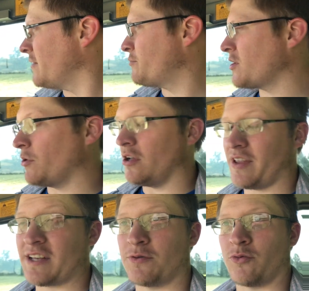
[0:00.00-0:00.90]
Pretty well,
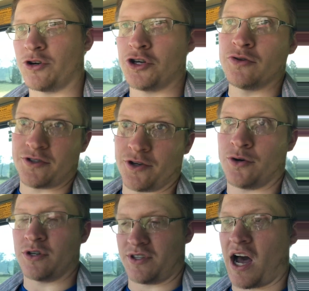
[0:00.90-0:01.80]
that's what we're used to
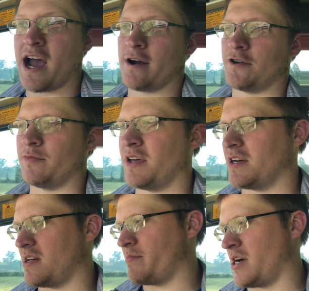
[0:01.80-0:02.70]
is the higher
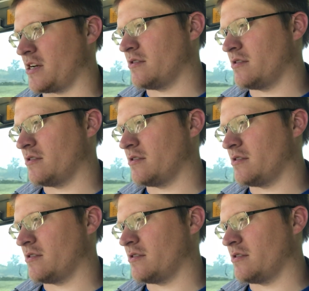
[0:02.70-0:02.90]
humidity. But